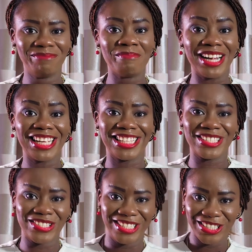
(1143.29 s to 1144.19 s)
Market
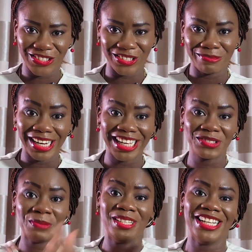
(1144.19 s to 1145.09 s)
association, market
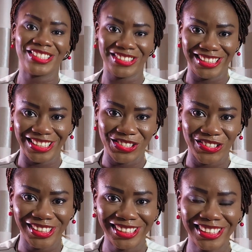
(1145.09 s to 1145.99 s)
women
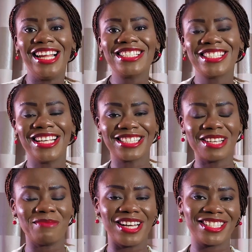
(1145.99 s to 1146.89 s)
association. Let's take
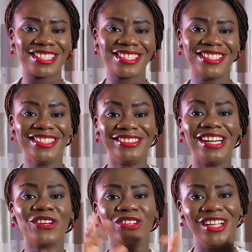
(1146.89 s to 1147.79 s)
them as the
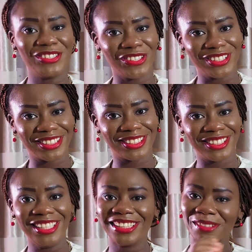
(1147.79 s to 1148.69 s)
regulators
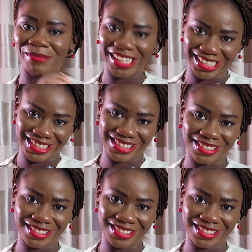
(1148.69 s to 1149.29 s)
in the market.